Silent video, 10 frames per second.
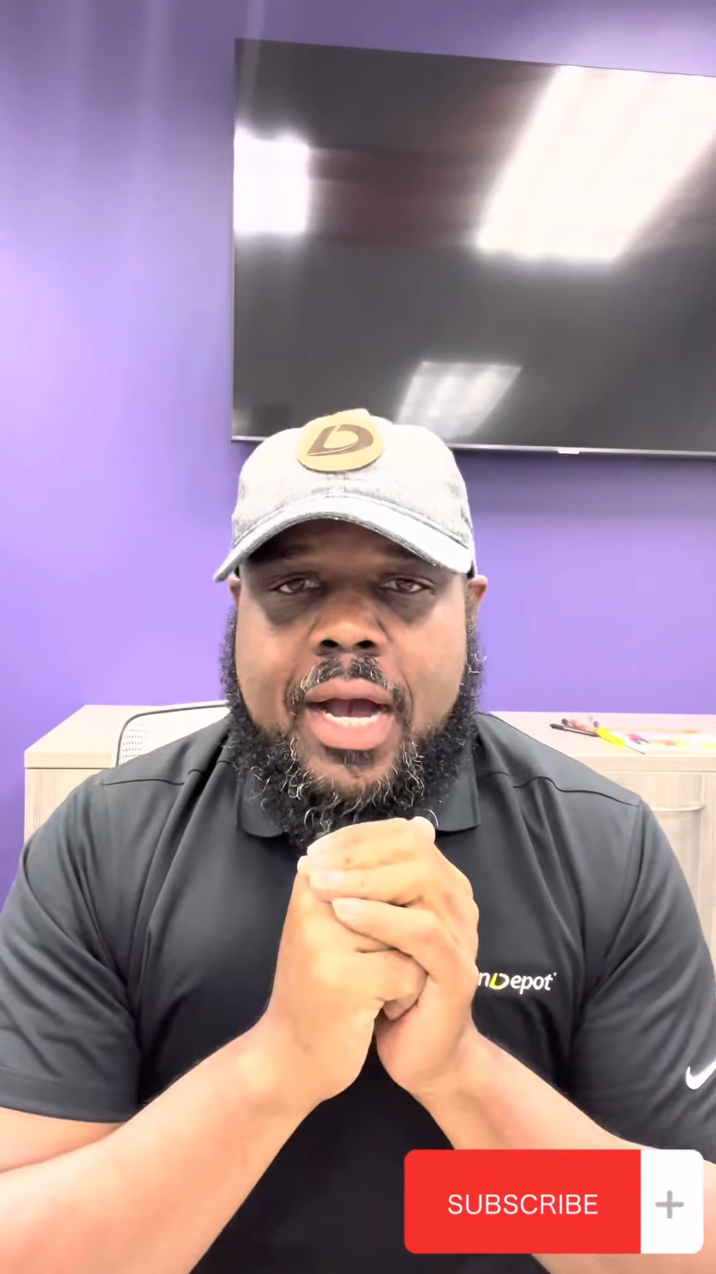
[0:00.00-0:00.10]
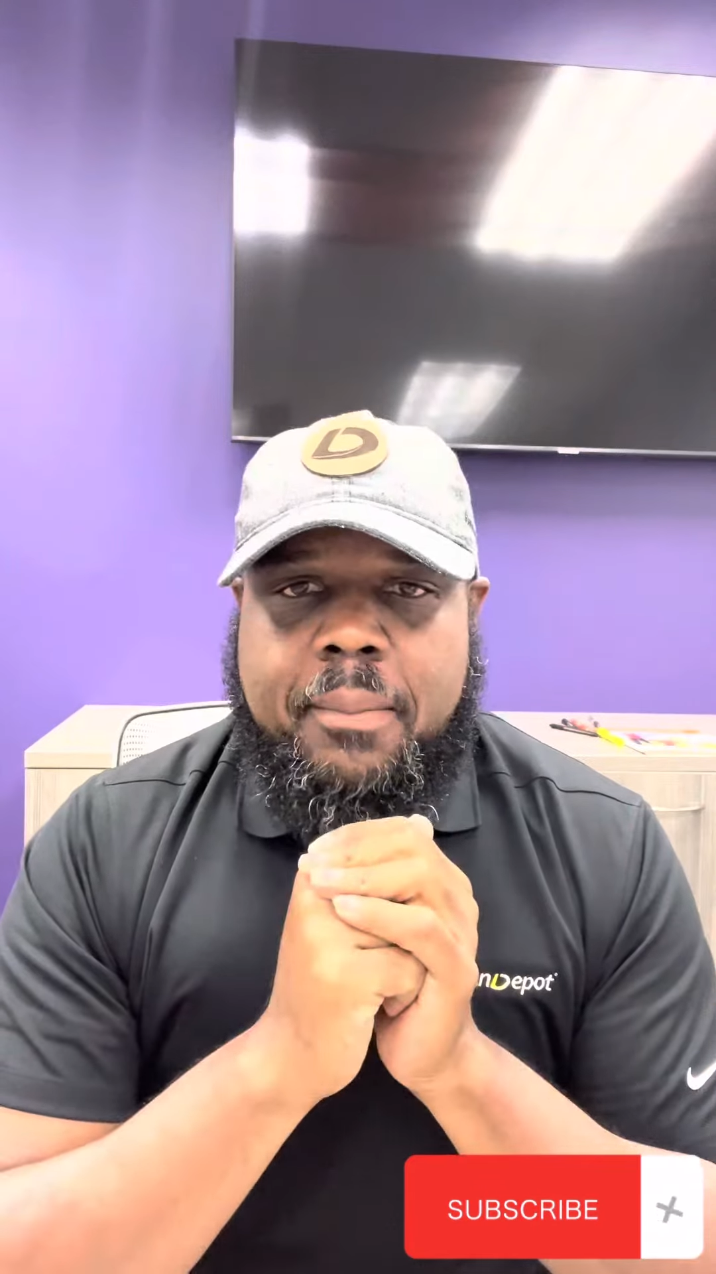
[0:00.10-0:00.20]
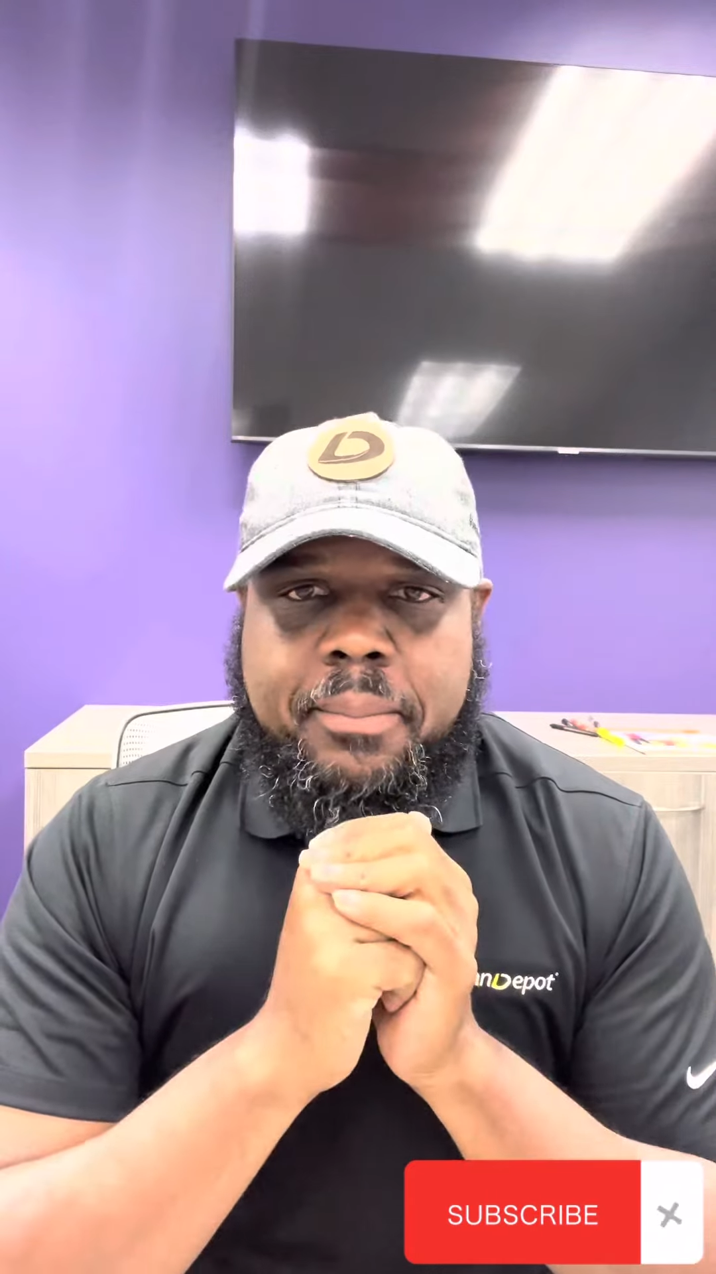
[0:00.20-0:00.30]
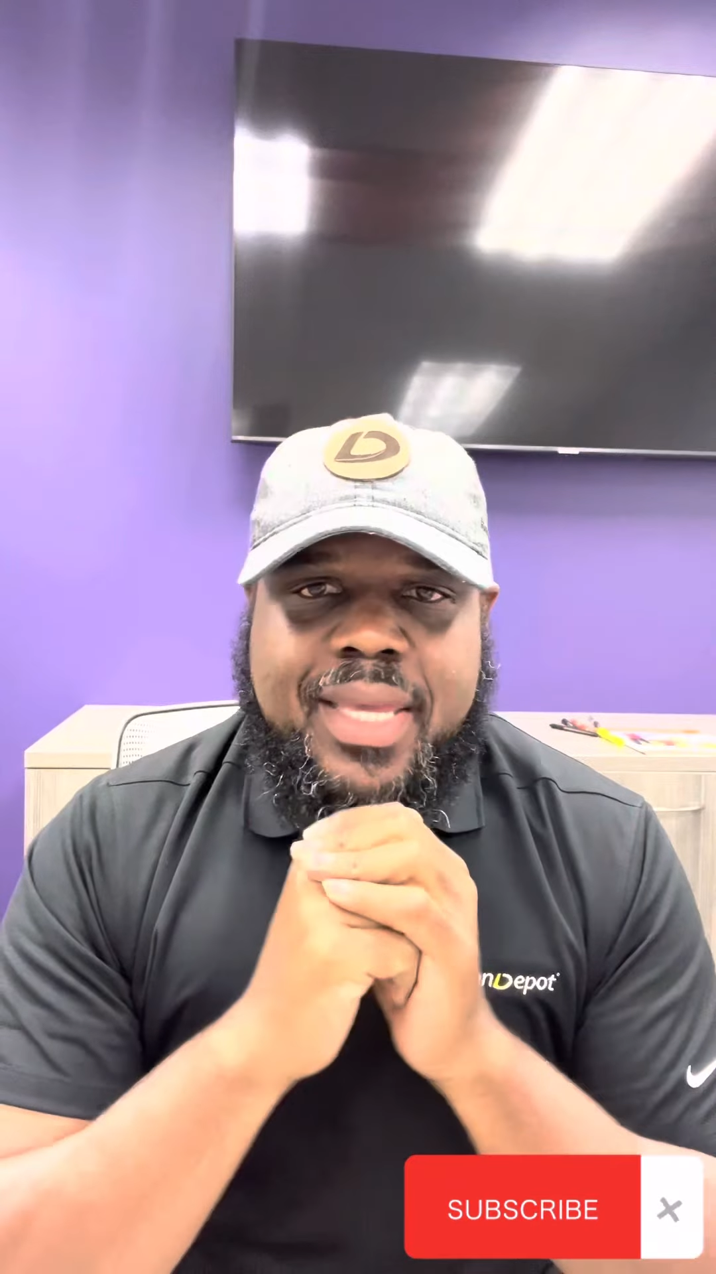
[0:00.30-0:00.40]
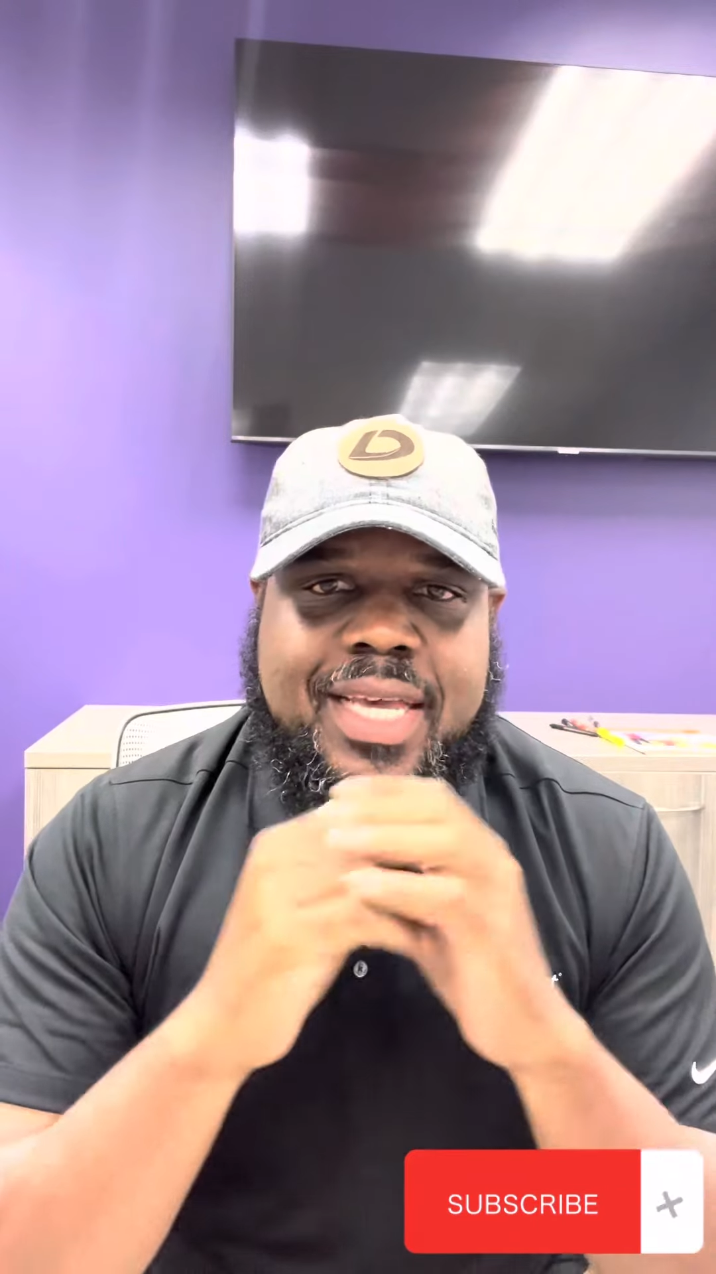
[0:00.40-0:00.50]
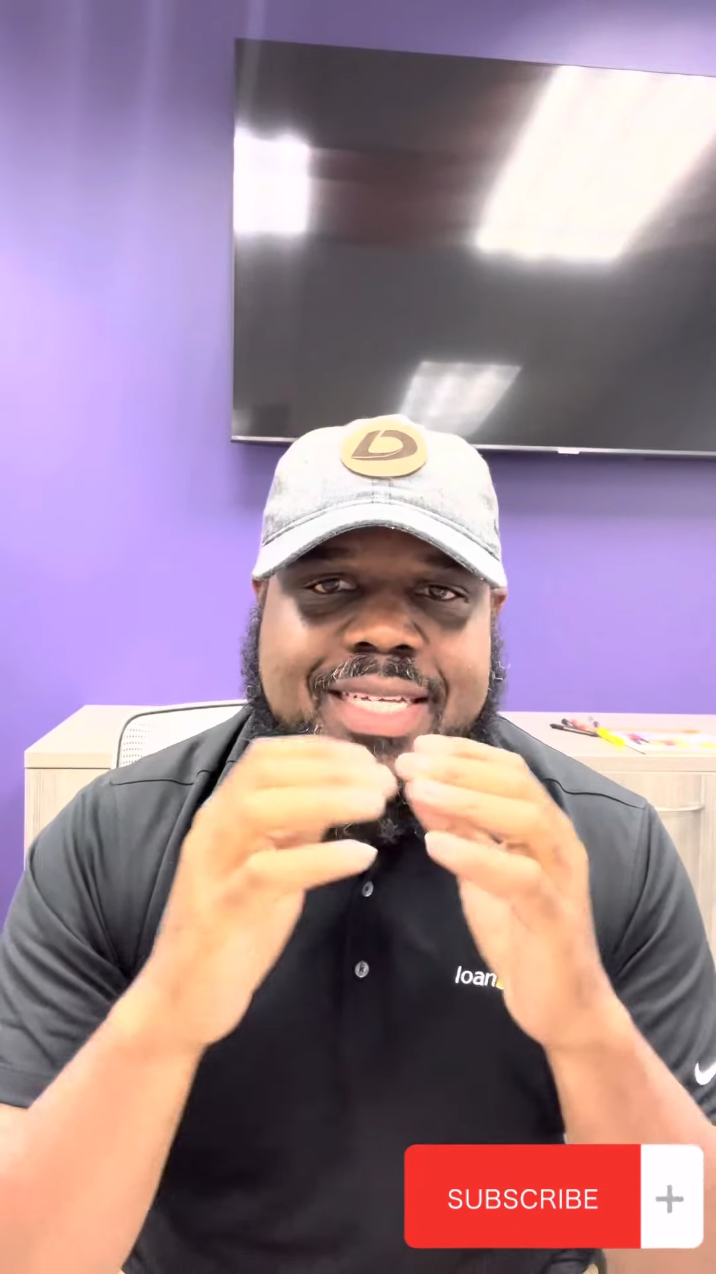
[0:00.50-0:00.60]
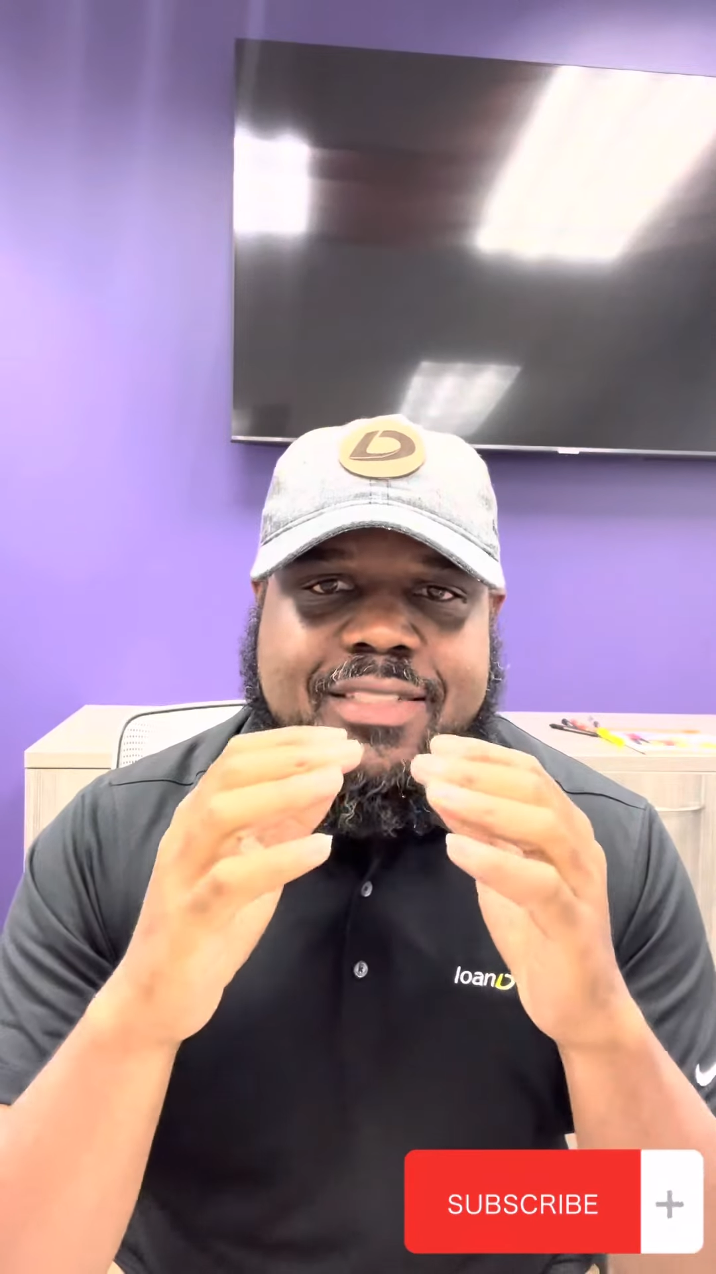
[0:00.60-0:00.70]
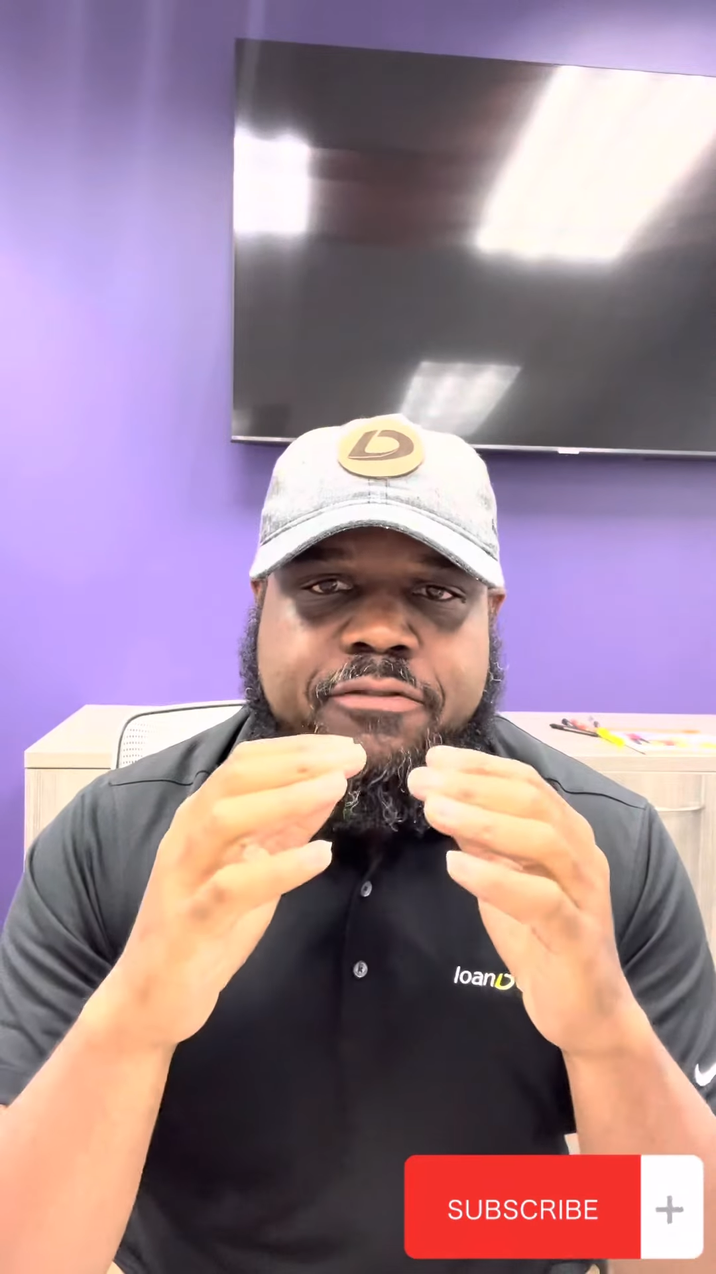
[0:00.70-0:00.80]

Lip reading: Because